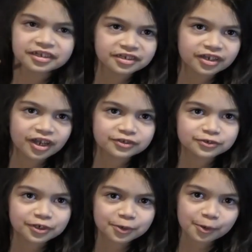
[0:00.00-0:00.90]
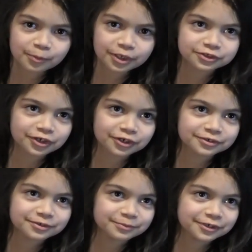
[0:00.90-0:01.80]
Yeah, I drank all my chocolate
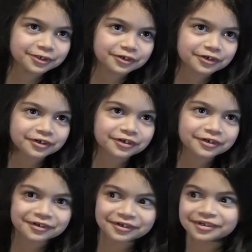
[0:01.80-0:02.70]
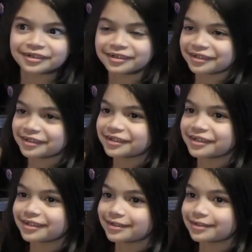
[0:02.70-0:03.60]
milk. Yeah, you drank all your,
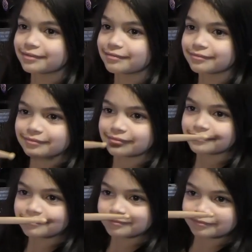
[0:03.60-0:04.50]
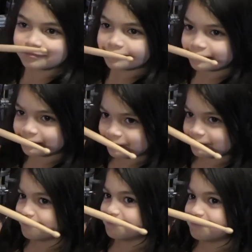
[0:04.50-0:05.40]
your chocolate shake that I made. Now you have a
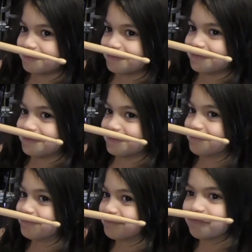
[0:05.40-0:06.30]
chocolate mustache.